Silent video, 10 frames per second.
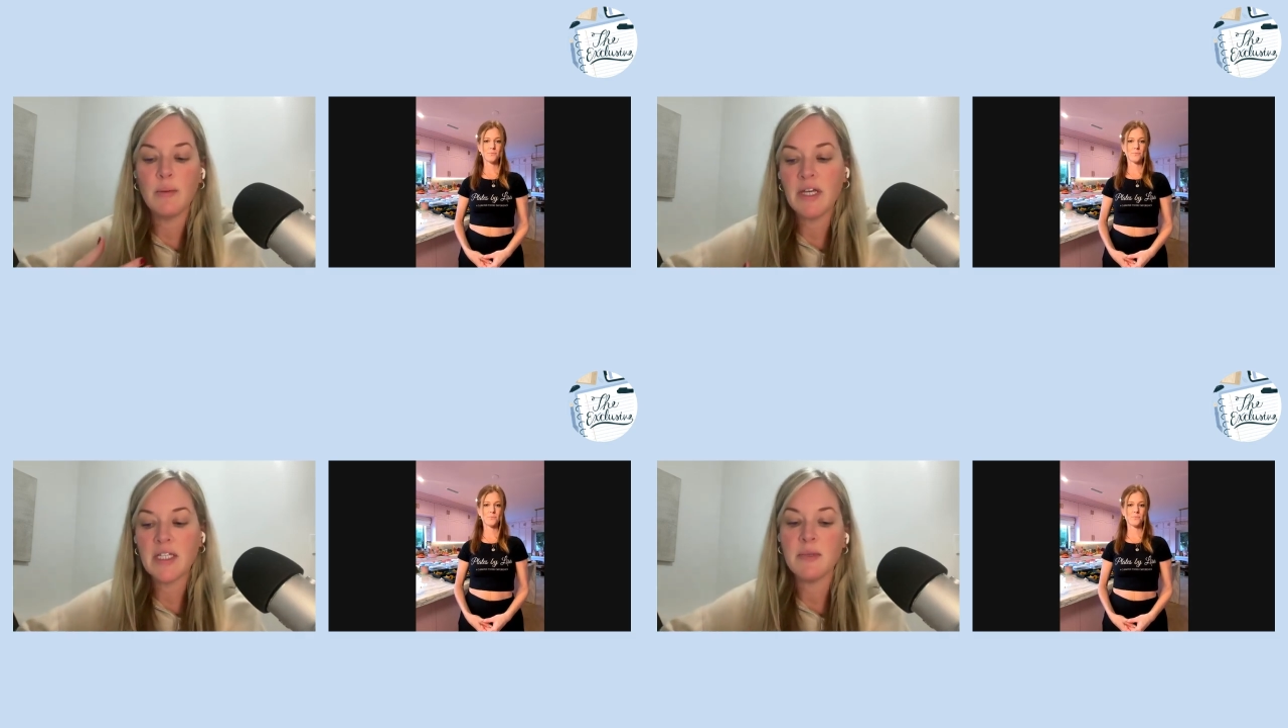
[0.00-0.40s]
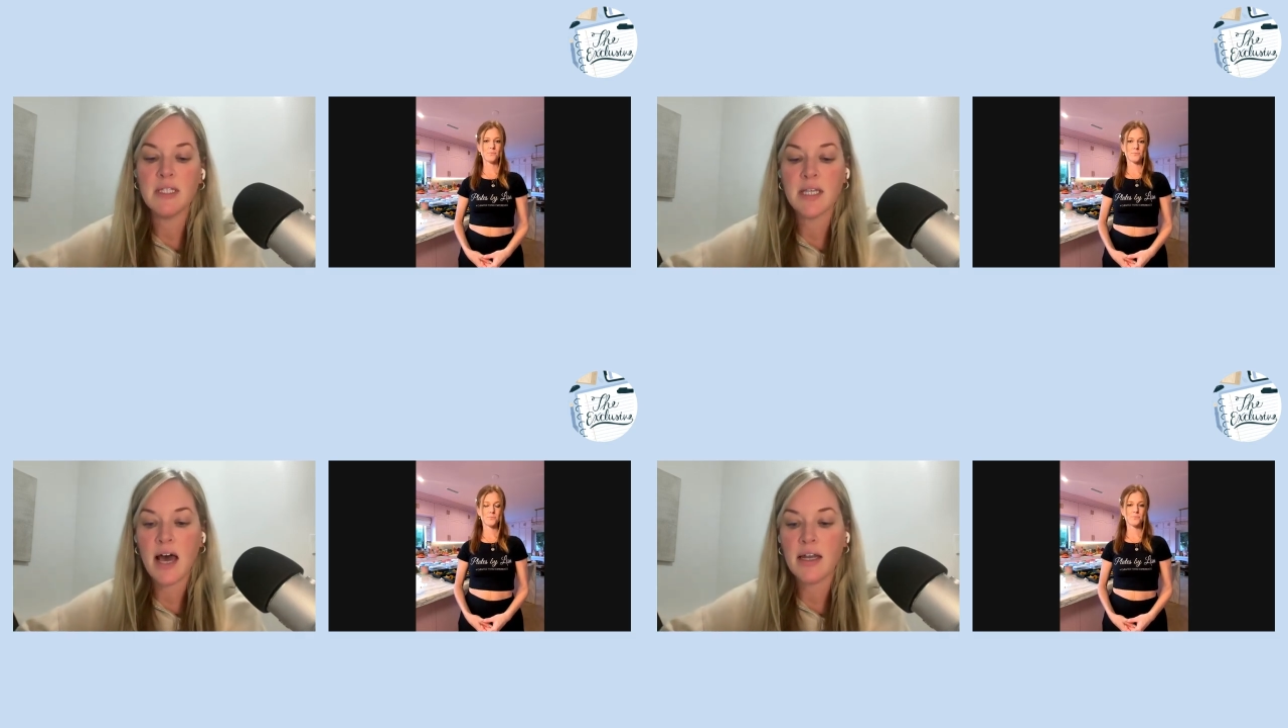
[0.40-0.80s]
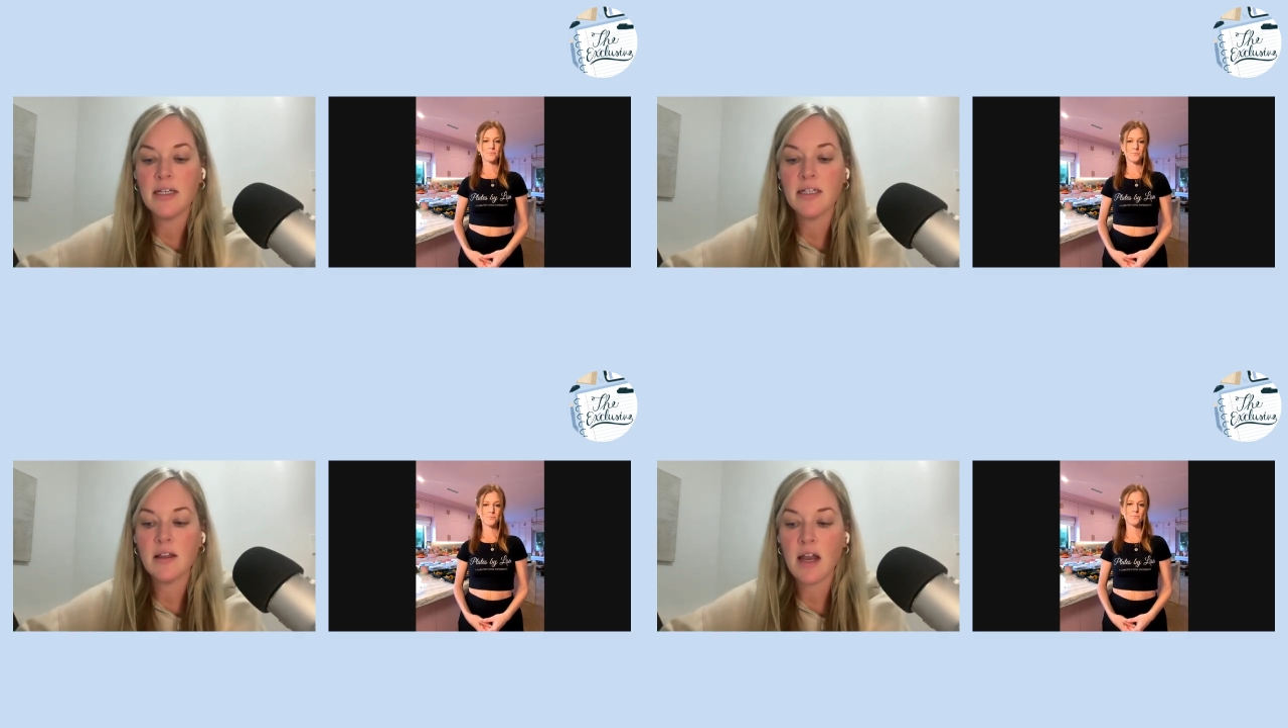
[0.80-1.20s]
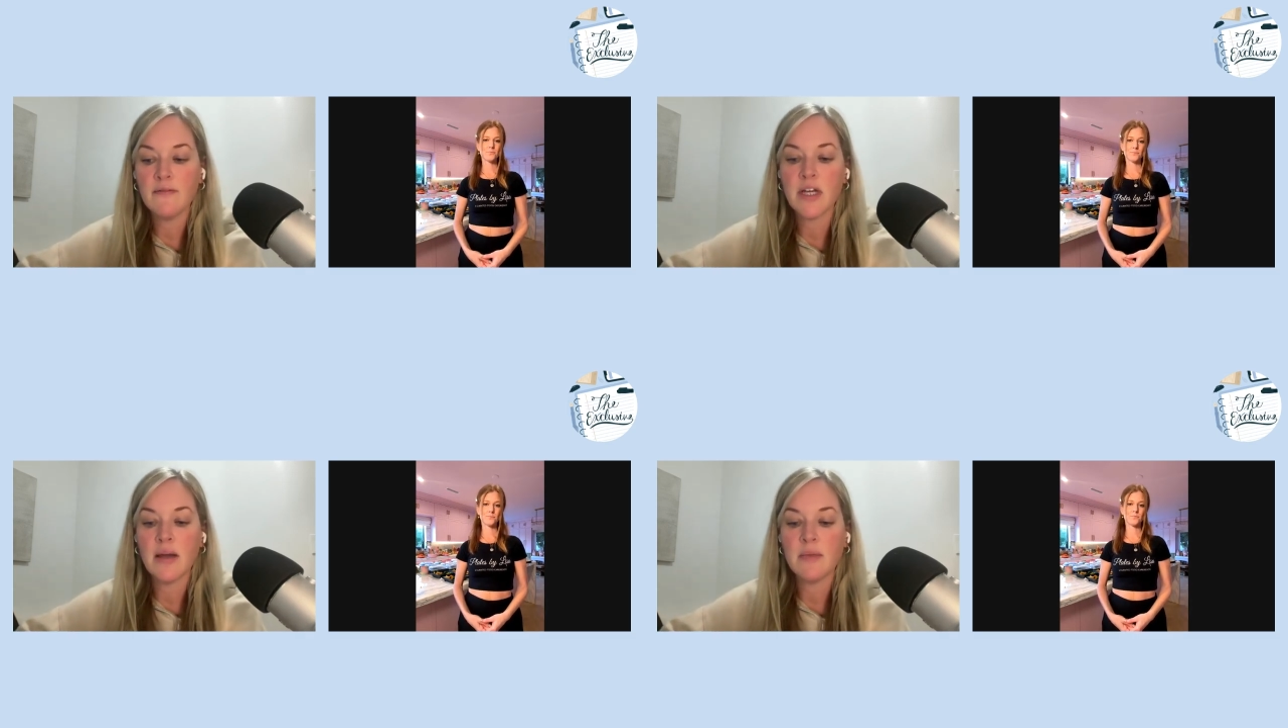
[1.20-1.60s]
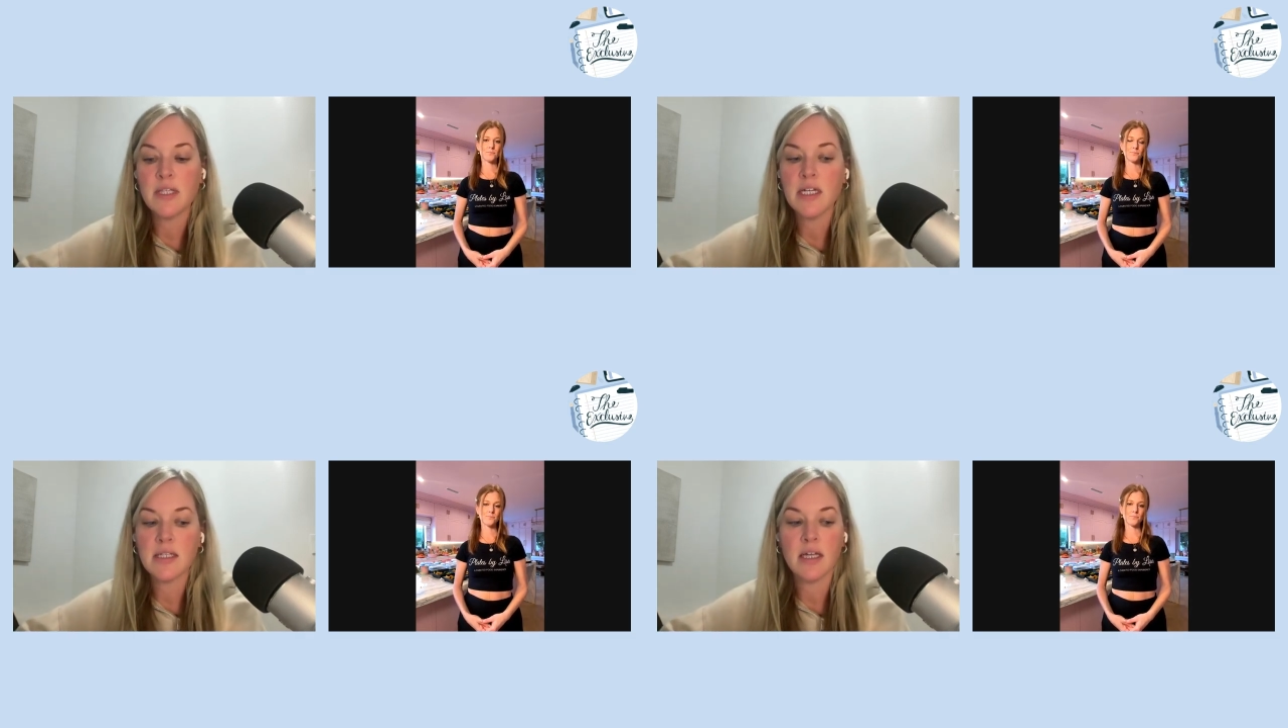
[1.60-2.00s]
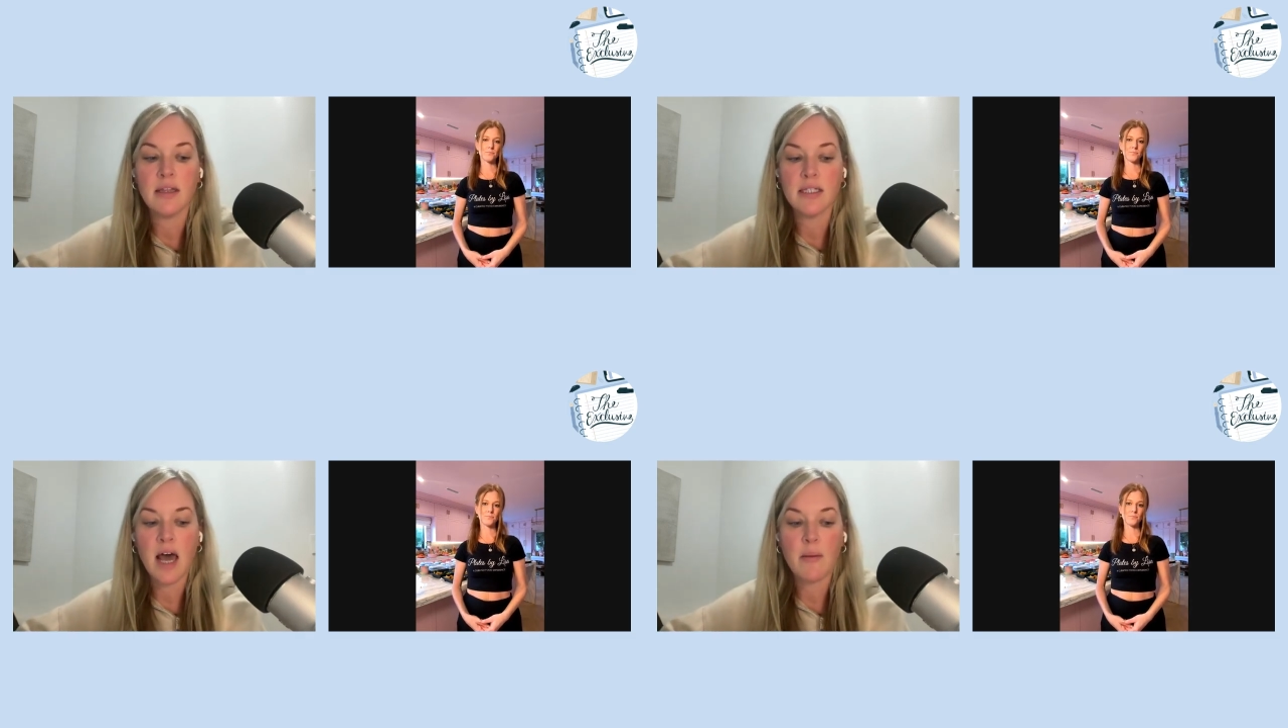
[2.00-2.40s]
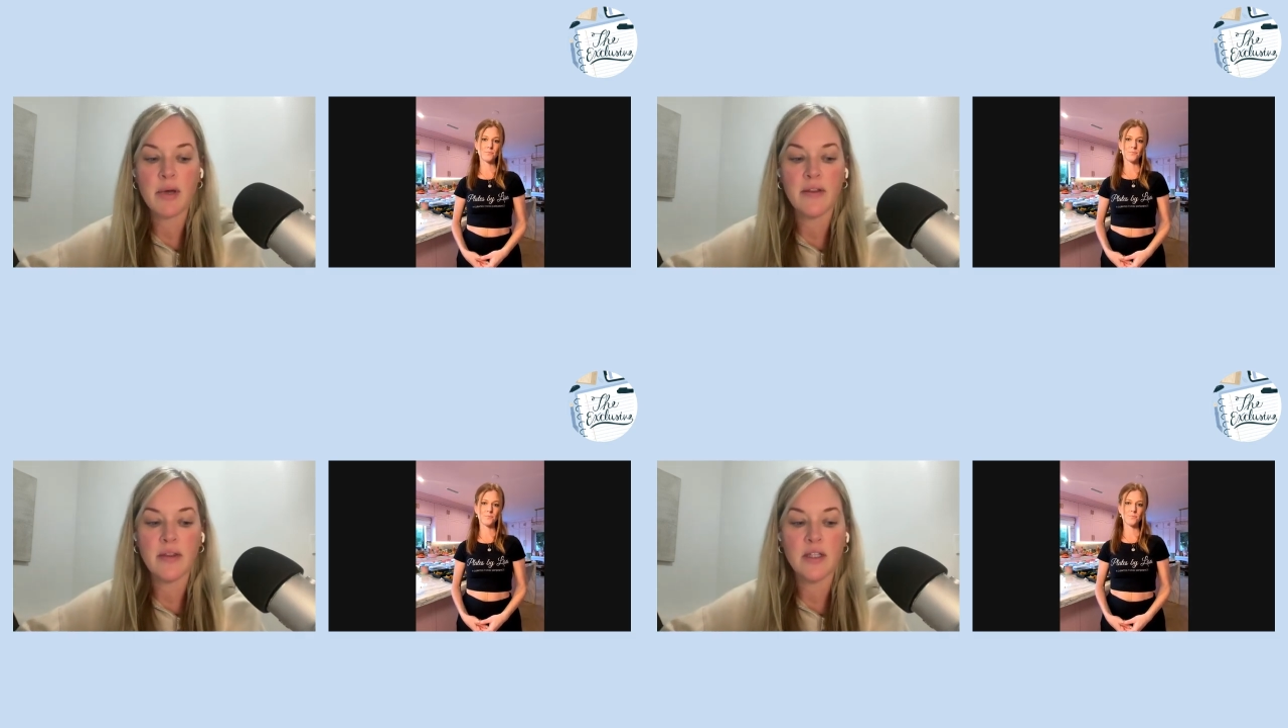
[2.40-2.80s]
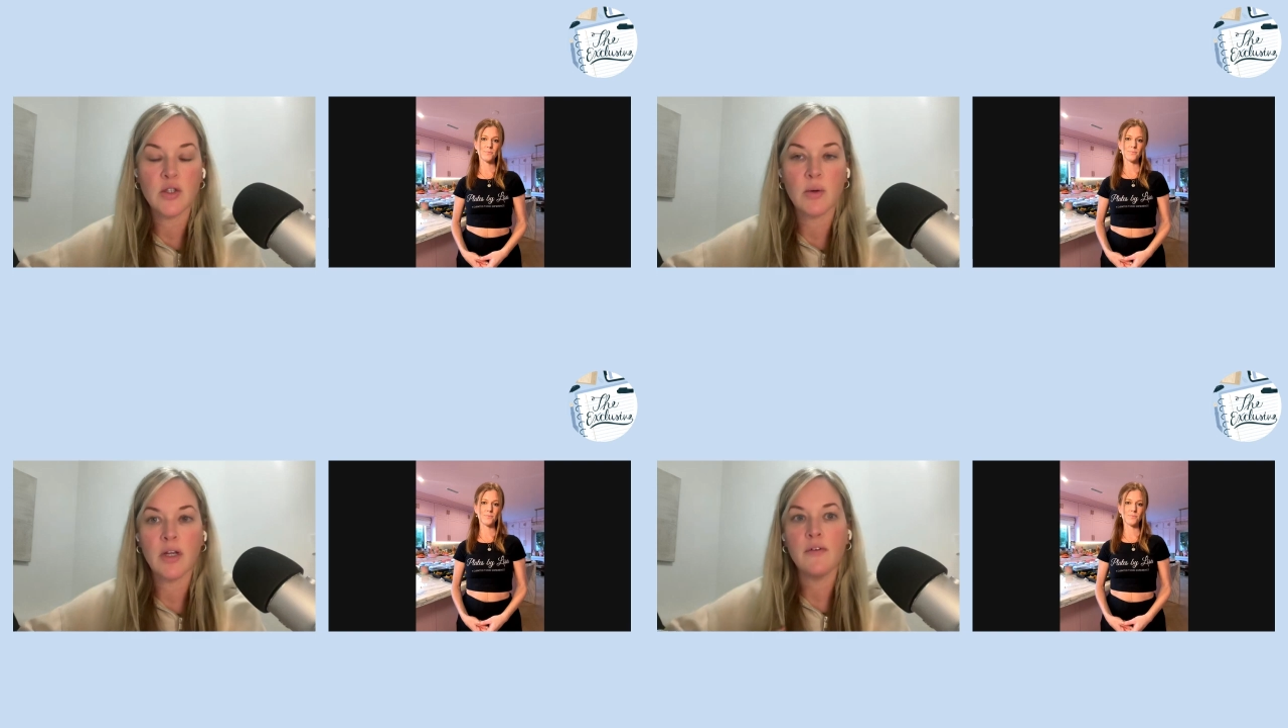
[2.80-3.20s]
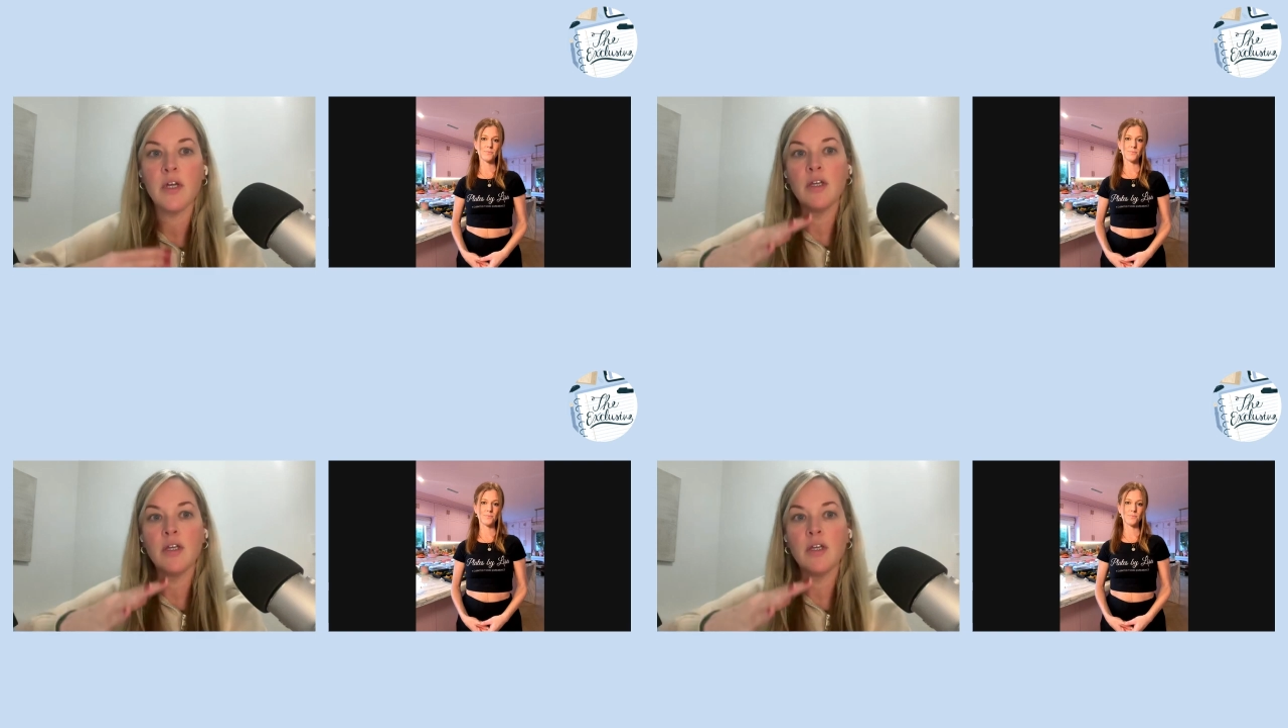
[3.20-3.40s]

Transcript: makes me sad is a lot of times things like this happen, and then sort of